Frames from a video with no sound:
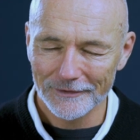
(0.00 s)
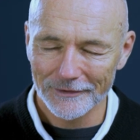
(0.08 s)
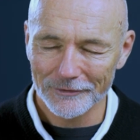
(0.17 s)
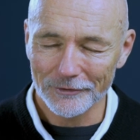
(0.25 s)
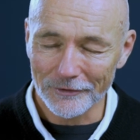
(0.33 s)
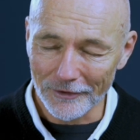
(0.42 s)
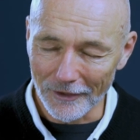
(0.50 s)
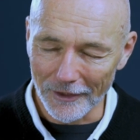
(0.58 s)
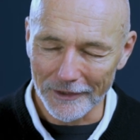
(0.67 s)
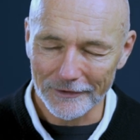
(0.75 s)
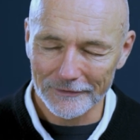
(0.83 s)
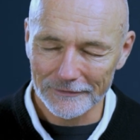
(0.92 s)
to
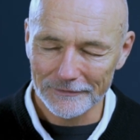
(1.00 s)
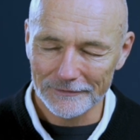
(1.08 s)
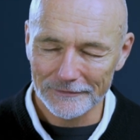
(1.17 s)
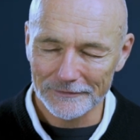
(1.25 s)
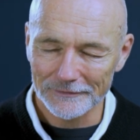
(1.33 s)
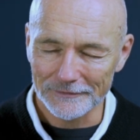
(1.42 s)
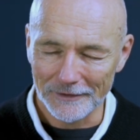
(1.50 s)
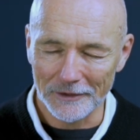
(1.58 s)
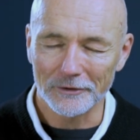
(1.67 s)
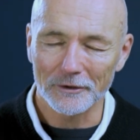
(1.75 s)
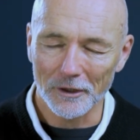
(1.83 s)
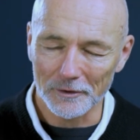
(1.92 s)
delight, and
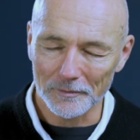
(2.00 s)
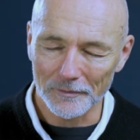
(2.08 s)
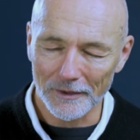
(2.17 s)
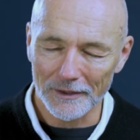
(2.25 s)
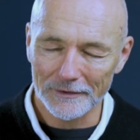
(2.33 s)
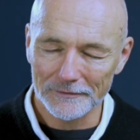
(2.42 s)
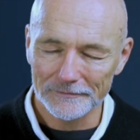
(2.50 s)
to contemplate.